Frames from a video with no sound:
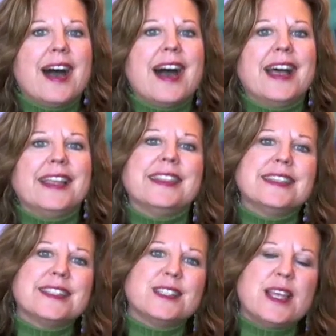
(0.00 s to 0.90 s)
Hi,
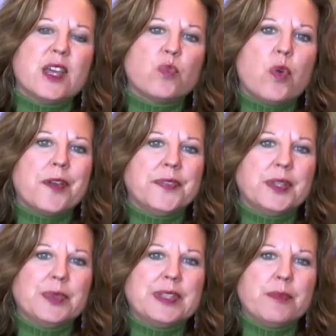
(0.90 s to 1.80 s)
this is Ann
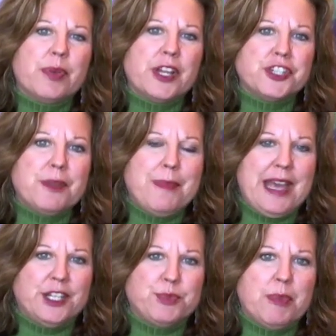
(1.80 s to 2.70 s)
Warfield with Impression
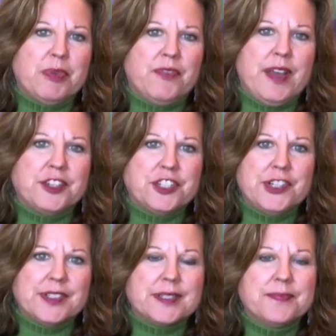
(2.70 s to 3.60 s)
Management
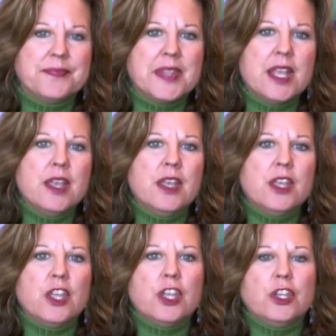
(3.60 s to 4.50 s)
Professionals.
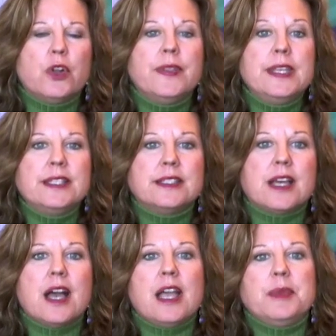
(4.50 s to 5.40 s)
In these
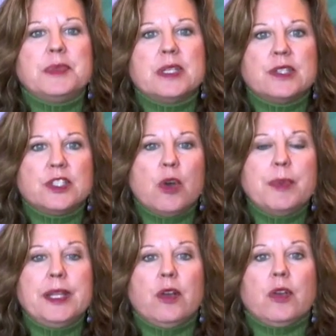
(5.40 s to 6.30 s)
times, so
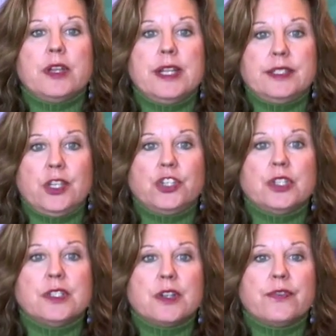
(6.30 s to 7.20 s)
many
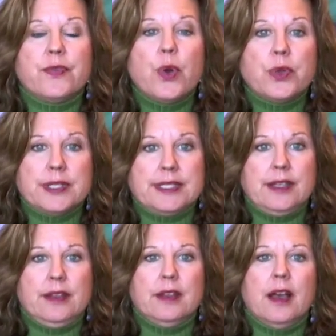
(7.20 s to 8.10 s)
organizations are
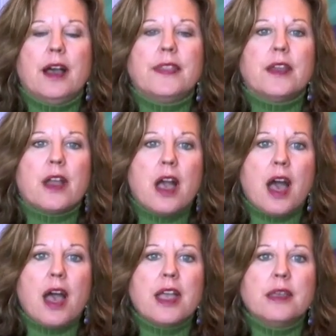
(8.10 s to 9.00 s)
focusing on their
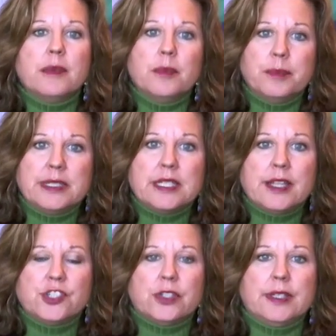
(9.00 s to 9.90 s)
high
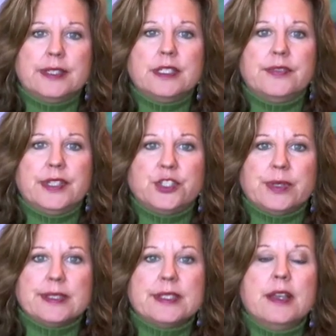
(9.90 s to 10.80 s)
potential
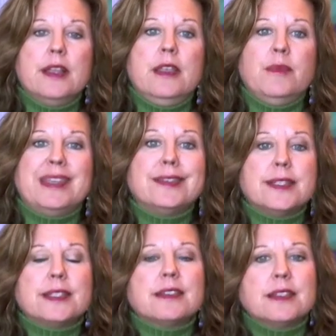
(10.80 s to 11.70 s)
individuals because
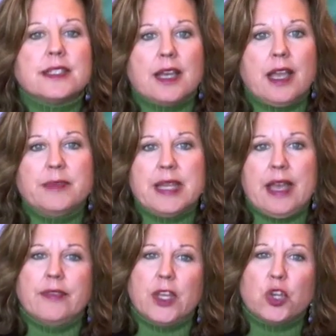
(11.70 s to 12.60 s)
this is the time to
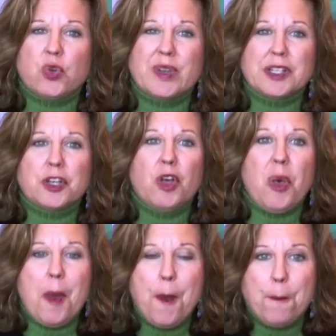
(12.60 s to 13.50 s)
have that
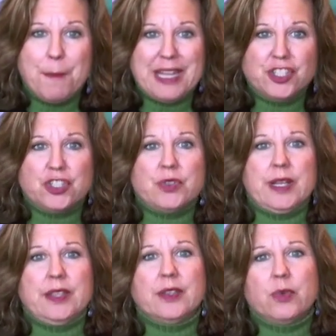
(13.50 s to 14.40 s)
critical bench
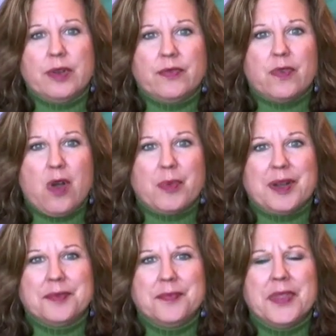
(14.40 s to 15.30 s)
strength going
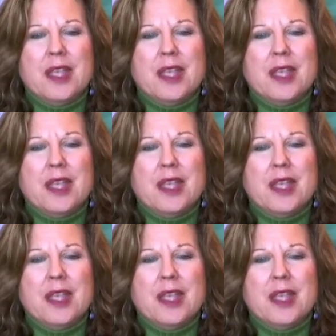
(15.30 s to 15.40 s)
forward.